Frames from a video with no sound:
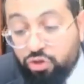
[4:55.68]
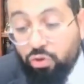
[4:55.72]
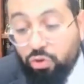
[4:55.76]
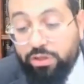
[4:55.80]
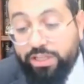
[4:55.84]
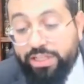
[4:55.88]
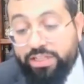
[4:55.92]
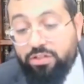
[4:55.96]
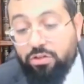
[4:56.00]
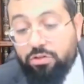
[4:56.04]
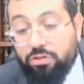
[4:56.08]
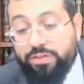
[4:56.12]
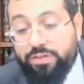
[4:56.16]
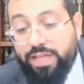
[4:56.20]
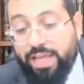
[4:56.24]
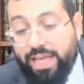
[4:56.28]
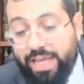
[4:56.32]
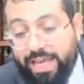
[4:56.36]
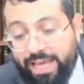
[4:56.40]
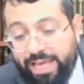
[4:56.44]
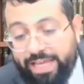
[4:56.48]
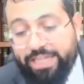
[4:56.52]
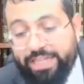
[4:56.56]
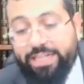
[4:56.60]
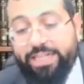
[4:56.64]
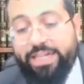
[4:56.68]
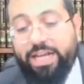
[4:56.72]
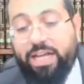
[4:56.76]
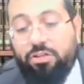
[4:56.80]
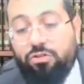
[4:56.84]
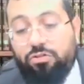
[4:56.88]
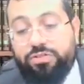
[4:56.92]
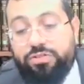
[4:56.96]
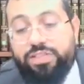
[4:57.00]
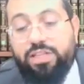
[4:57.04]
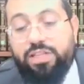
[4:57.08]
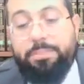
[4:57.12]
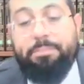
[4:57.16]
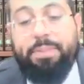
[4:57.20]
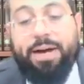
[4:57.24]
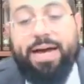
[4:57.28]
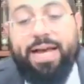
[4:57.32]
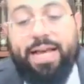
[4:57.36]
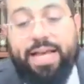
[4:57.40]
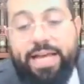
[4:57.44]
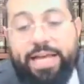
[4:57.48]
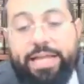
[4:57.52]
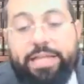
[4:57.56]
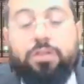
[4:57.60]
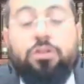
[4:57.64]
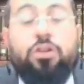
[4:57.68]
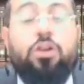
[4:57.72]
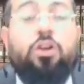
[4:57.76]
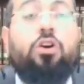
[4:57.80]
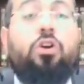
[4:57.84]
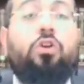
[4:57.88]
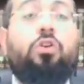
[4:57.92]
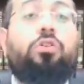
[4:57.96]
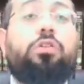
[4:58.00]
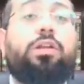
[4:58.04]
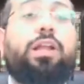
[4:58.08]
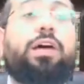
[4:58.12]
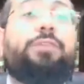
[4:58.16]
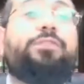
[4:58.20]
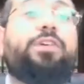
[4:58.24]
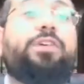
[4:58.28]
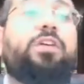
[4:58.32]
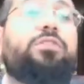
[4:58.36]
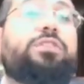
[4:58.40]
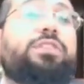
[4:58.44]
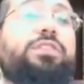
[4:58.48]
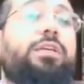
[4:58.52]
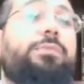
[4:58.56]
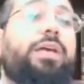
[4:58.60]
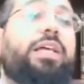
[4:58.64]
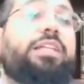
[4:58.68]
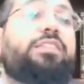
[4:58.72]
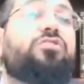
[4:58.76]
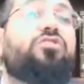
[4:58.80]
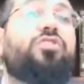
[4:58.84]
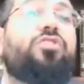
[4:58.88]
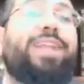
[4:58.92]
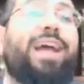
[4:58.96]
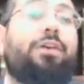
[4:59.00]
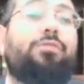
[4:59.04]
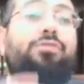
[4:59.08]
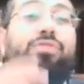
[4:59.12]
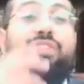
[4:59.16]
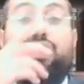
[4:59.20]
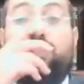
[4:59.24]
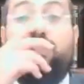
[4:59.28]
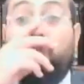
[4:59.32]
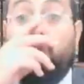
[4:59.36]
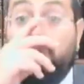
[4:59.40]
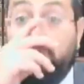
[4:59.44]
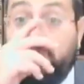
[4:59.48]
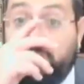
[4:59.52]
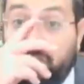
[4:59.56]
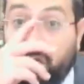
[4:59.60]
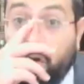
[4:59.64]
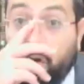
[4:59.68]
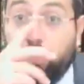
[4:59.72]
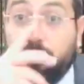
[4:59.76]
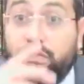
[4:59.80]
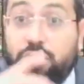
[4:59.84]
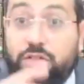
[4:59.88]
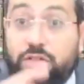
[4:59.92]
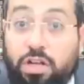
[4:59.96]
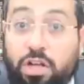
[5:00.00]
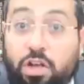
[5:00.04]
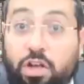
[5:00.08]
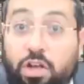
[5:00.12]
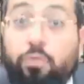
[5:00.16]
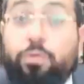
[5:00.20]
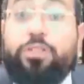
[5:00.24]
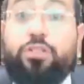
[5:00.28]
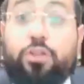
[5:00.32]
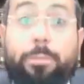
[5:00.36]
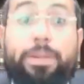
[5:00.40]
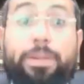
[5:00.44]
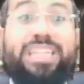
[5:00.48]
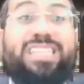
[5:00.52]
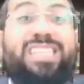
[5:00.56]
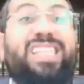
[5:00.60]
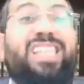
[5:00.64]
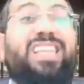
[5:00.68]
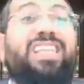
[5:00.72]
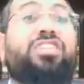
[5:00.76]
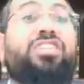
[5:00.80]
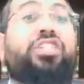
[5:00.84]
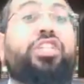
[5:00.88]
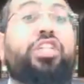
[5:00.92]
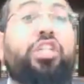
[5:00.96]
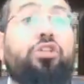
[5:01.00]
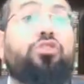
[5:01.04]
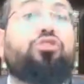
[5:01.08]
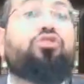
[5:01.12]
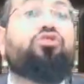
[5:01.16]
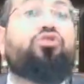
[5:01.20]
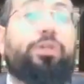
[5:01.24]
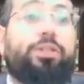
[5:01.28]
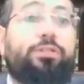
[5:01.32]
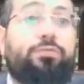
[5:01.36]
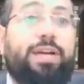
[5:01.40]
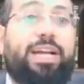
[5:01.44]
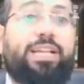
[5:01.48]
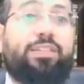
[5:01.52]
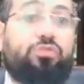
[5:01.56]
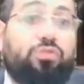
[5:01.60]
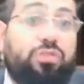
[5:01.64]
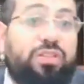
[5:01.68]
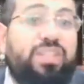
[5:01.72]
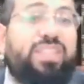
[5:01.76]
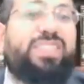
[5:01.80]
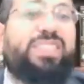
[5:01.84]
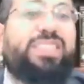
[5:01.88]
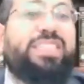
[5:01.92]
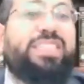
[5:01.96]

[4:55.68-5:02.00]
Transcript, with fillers: Toledotehen kayotze bahen or love Kiyotzeven. So now the Toladot, which are basically the children, right, or the